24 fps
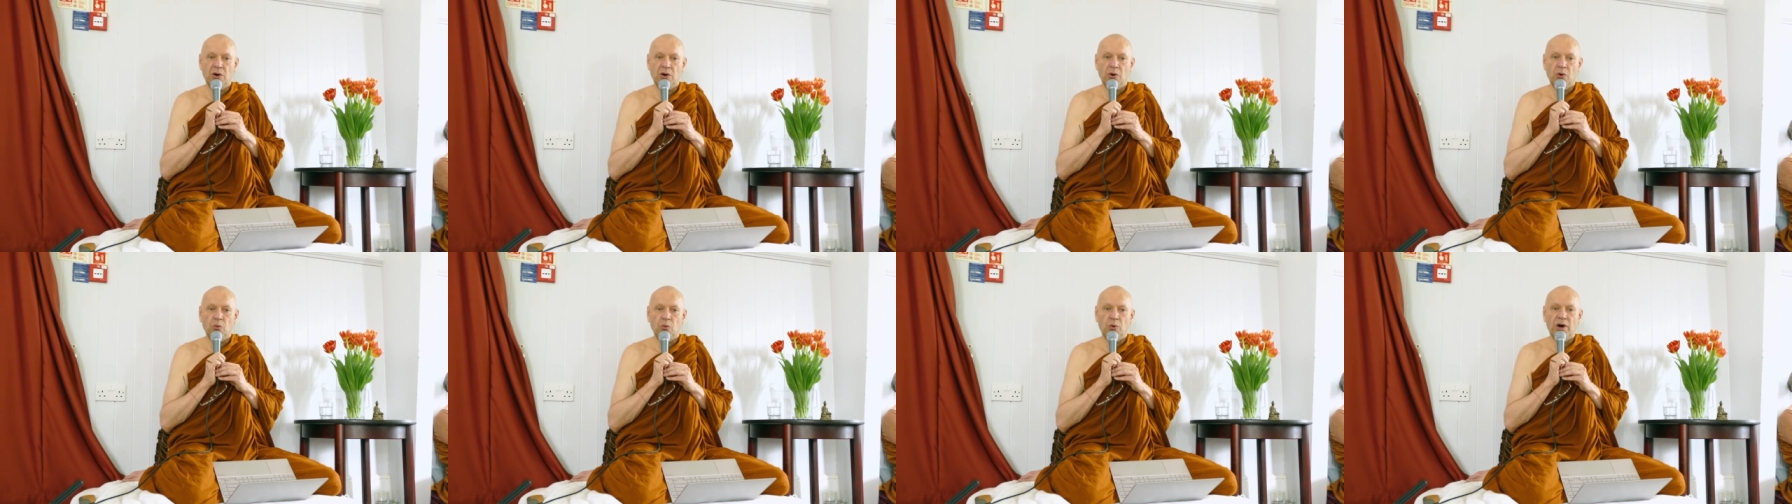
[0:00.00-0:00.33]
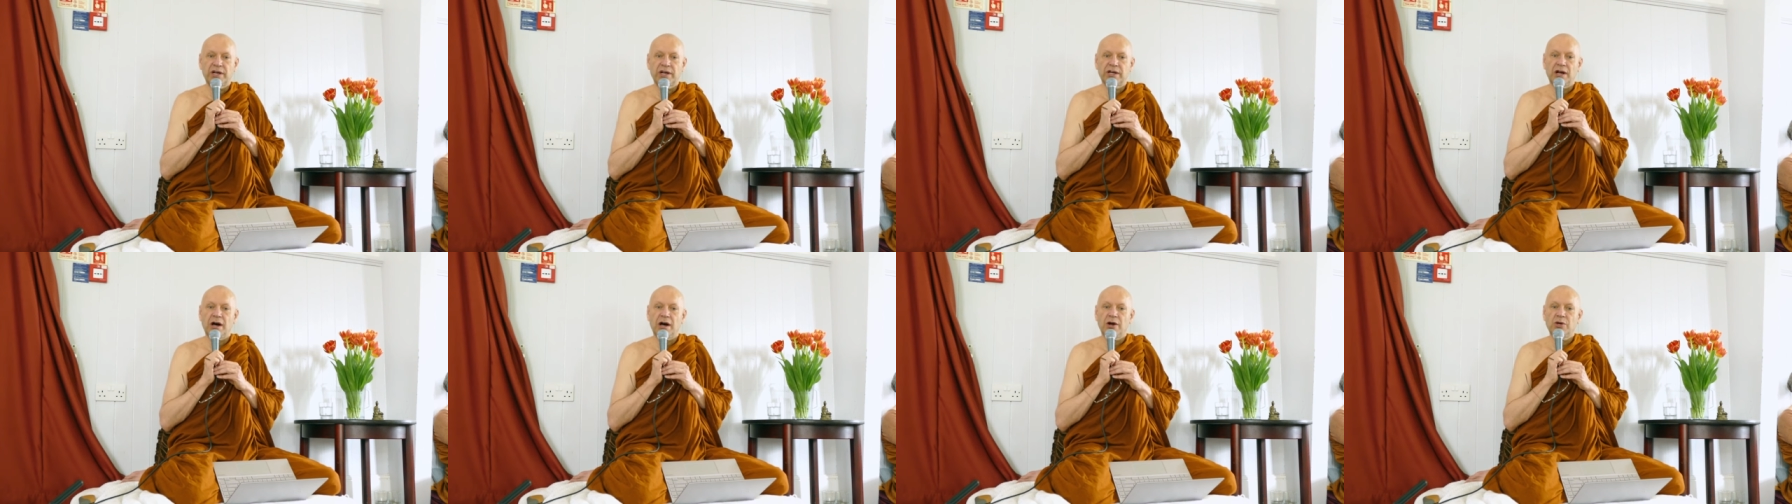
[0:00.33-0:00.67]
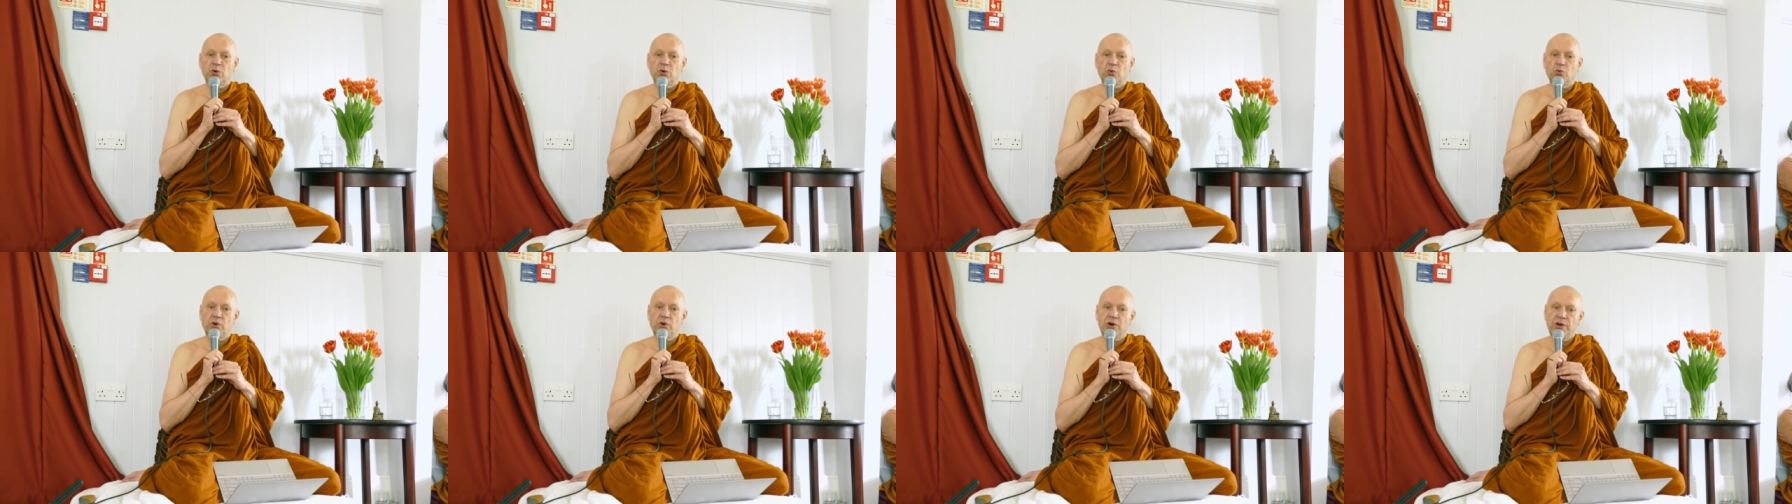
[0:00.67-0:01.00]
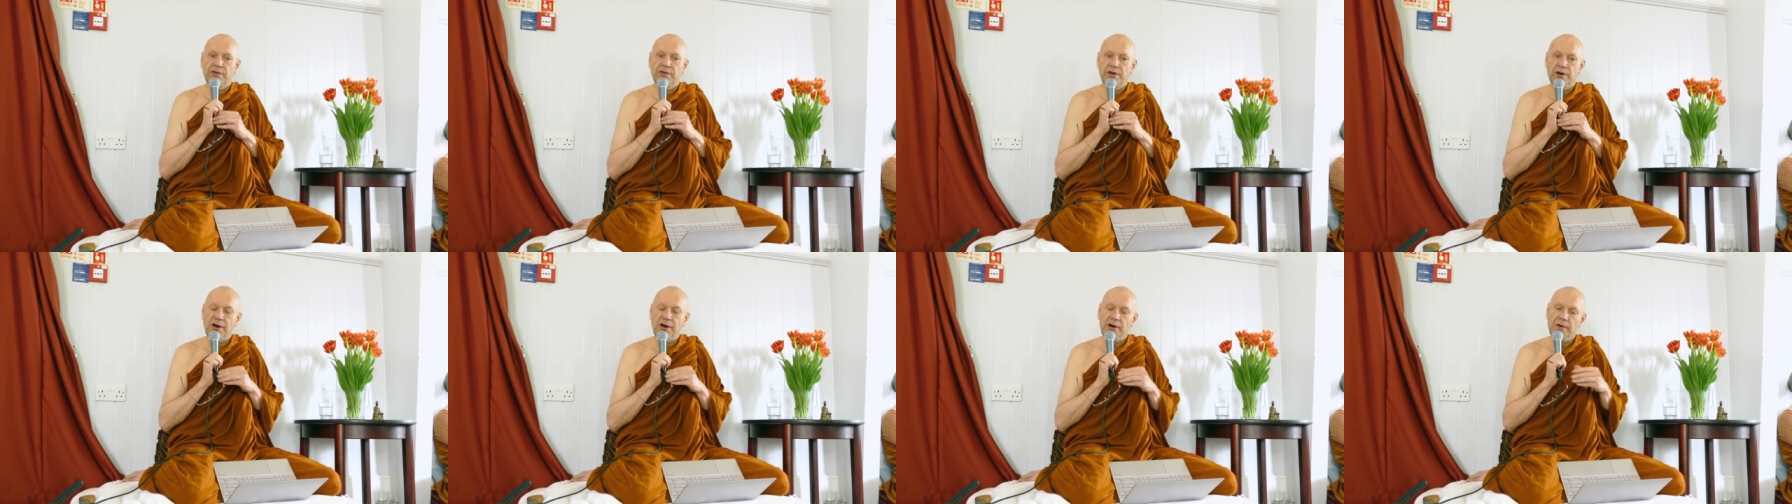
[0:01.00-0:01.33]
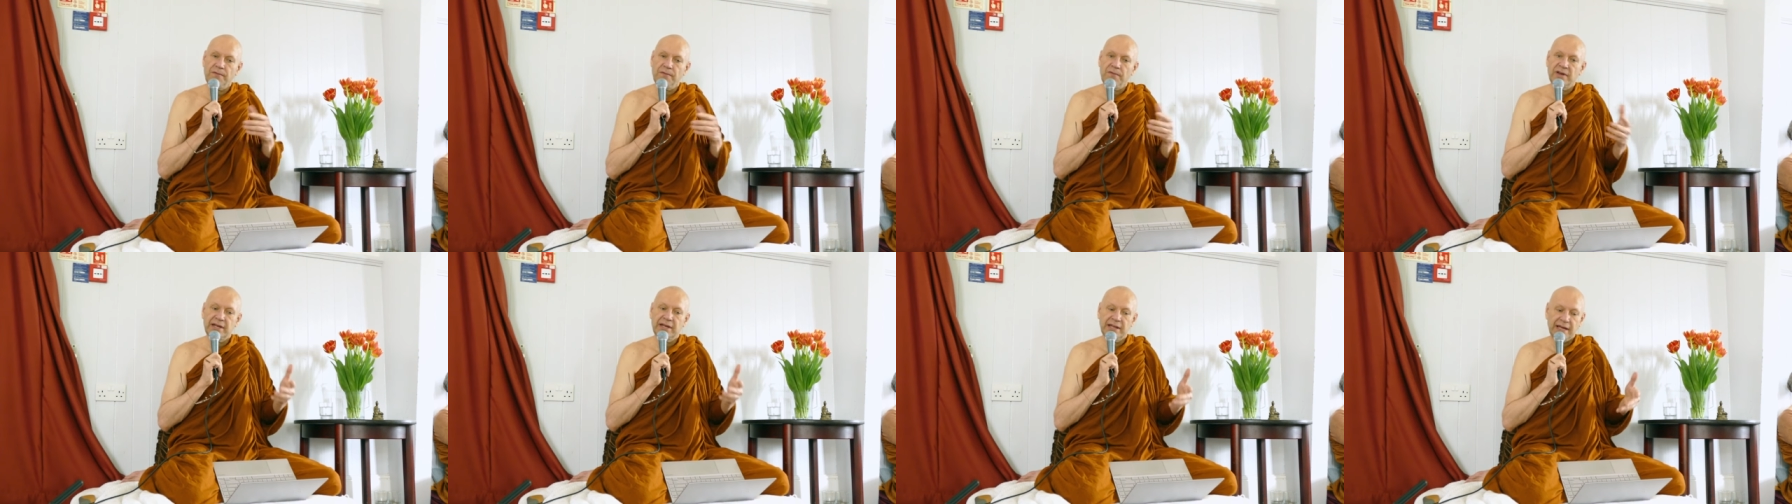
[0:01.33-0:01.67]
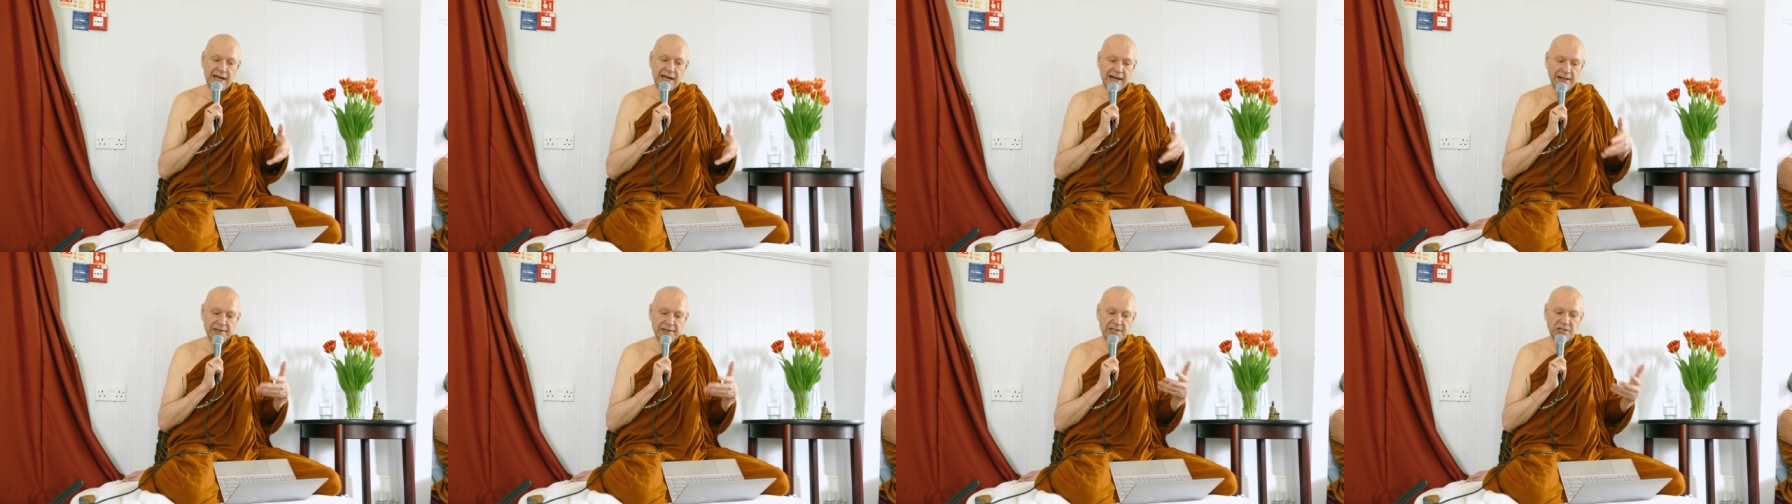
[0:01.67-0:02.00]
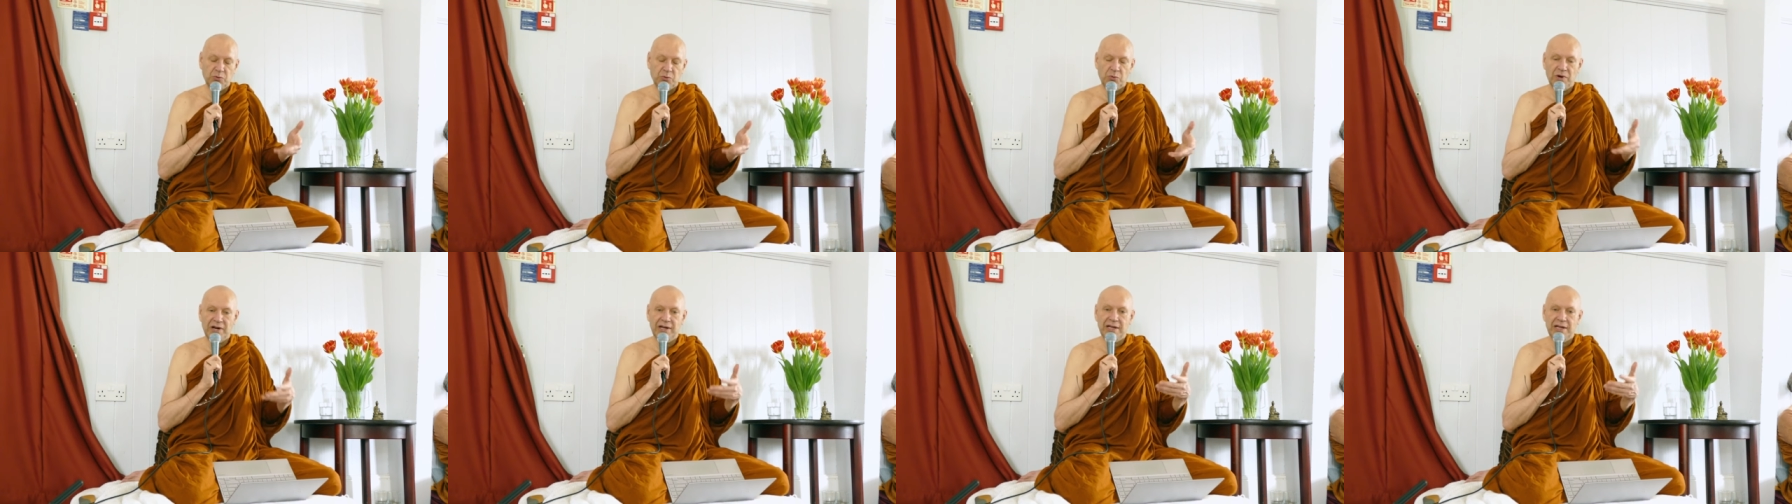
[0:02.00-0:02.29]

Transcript: what are you worthy of? And elsewhere